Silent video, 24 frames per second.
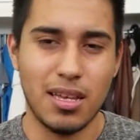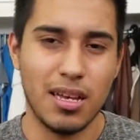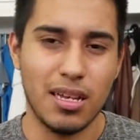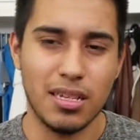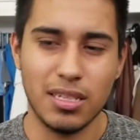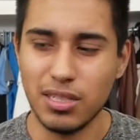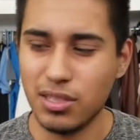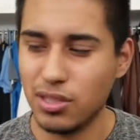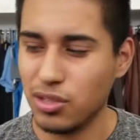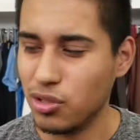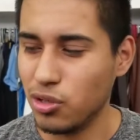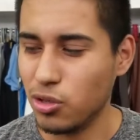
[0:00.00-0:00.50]

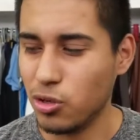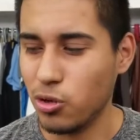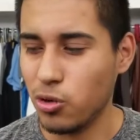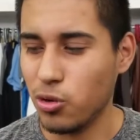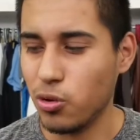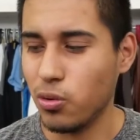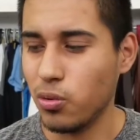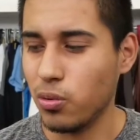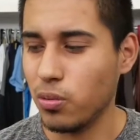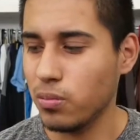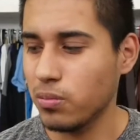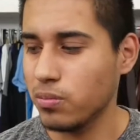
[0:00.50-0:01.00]

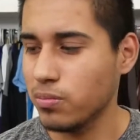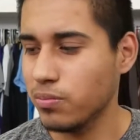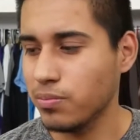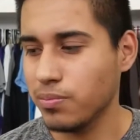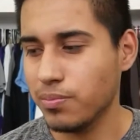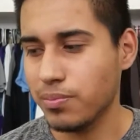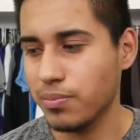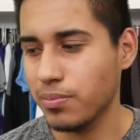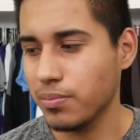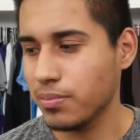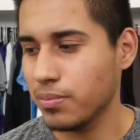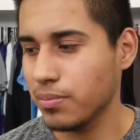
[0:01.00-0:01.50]
So,
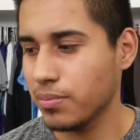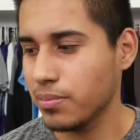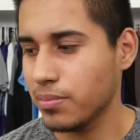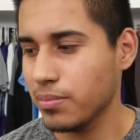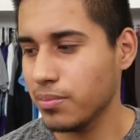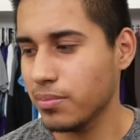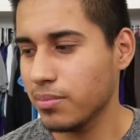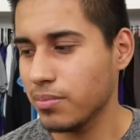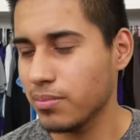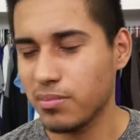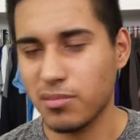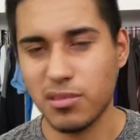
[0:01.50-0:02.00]

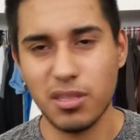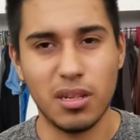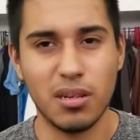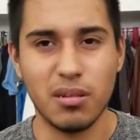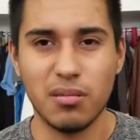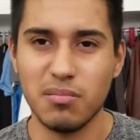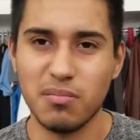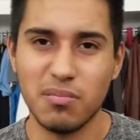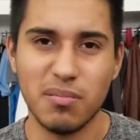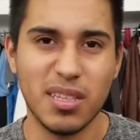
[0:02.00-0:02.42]
no,